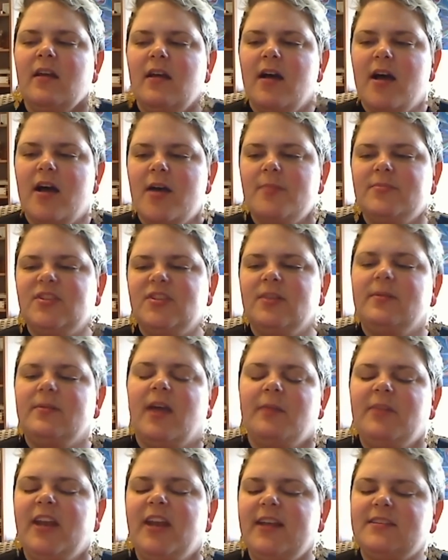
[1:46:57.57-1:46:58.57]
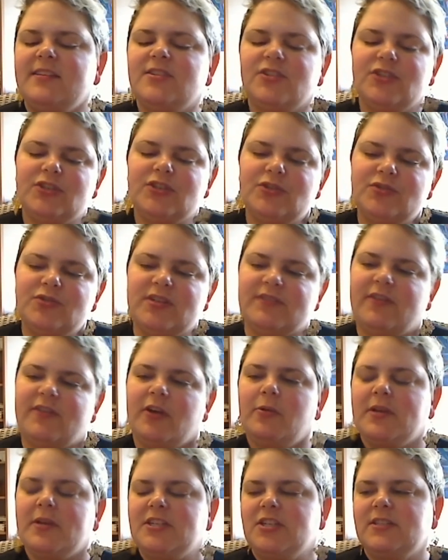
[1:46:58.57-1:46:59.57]
So I'm going to answer two different
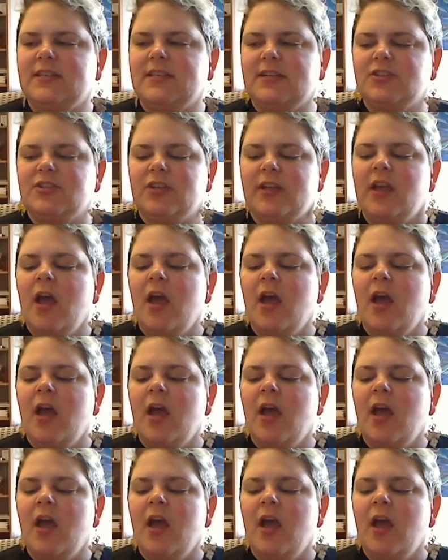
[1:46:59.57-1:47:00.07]
questions, actually.